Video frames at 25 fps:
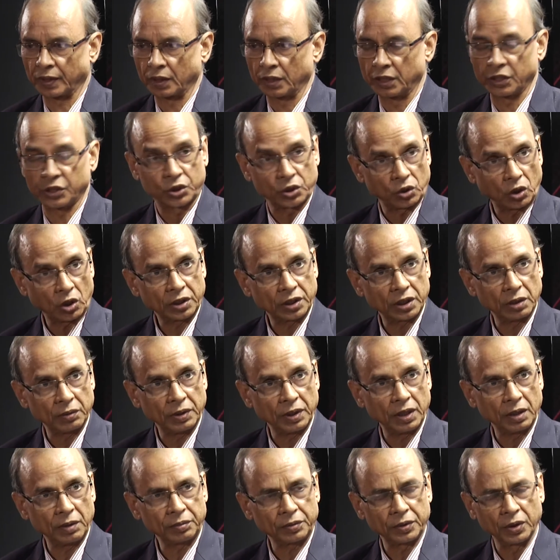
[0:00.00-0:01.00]
is not
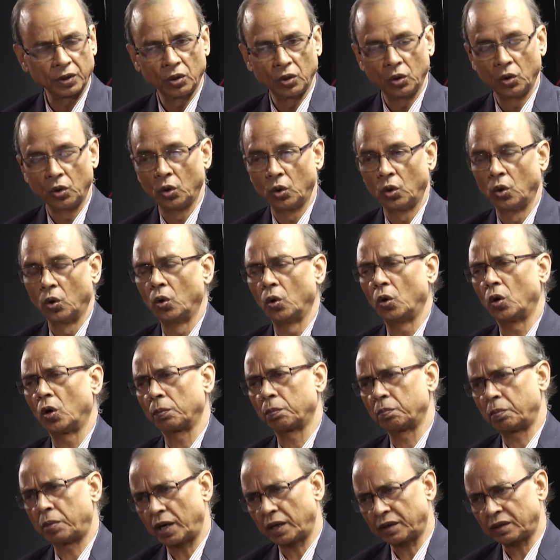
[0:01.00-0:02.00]
developed or
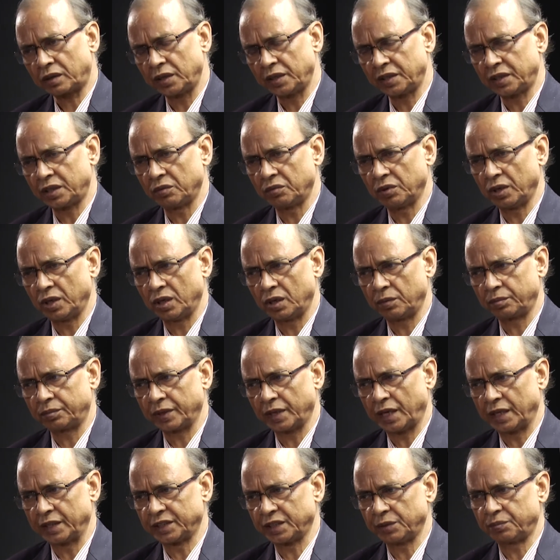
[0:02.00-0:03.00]
partly developed
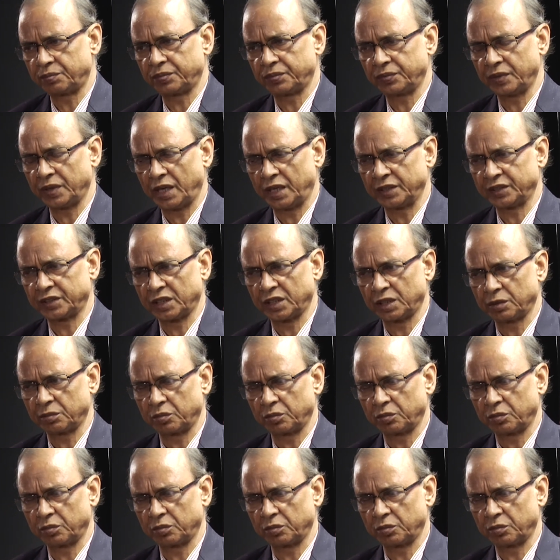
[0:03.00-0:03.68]
as a